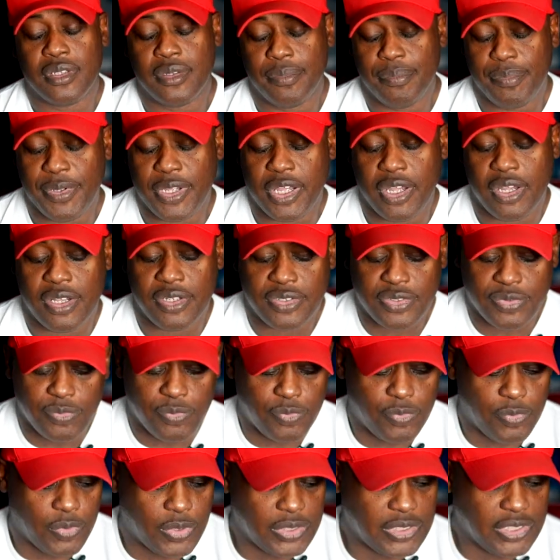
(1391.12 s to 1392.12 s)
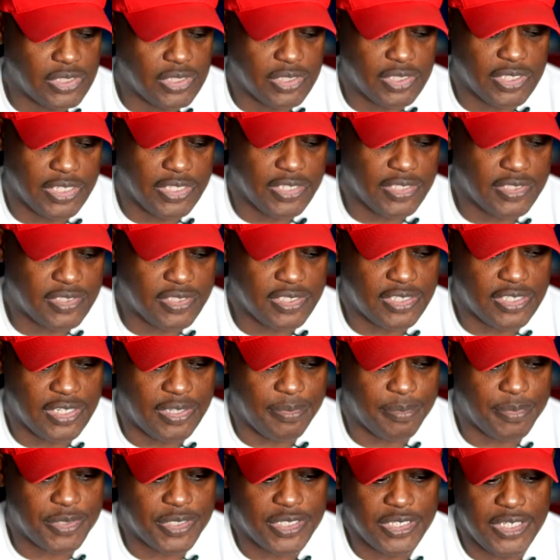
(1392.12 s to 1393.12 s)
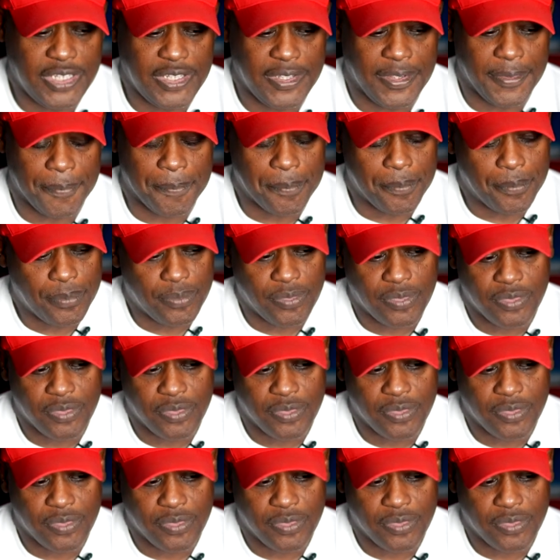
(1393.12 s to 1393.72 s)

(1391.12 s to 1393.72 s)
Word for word: Because one of the things that I am seeing,